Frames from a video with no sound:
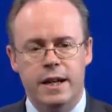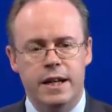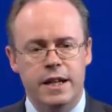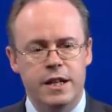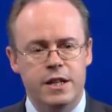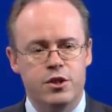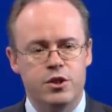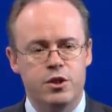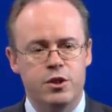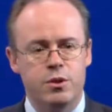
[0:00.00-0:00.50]

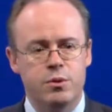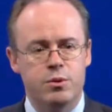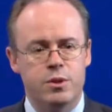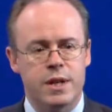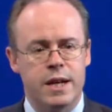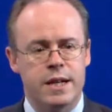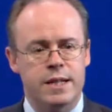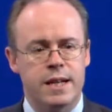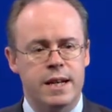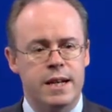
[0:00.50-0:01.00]
is used
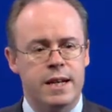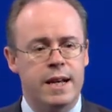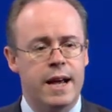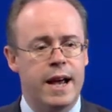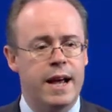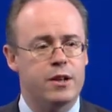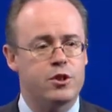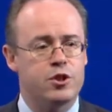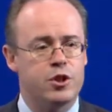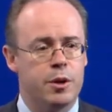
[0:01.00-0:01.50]
as a
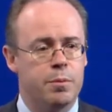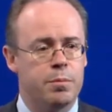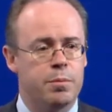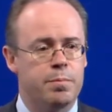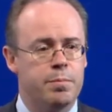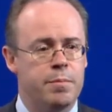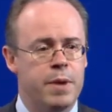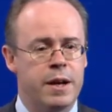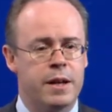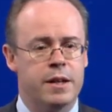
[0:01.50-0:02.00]
catch-up
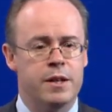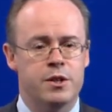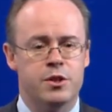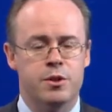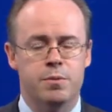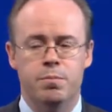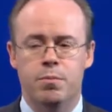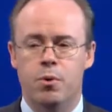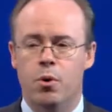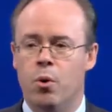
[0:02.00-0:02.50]

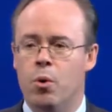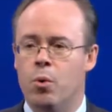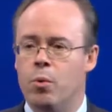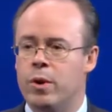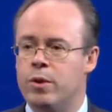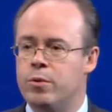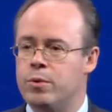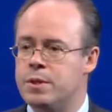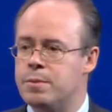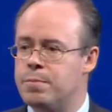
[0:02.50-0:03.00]
mechanism or
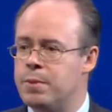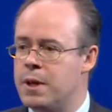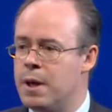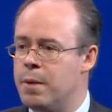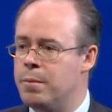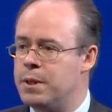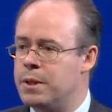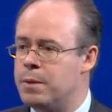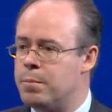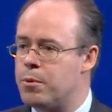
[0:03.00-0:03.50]
whether it's
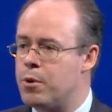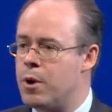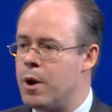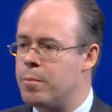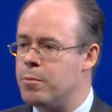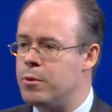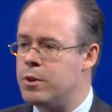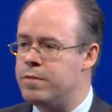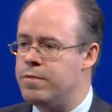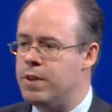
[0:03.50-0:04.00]
becoming the
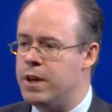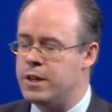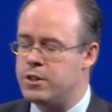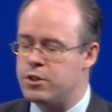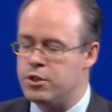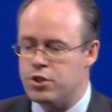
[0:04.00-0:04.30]
primary device.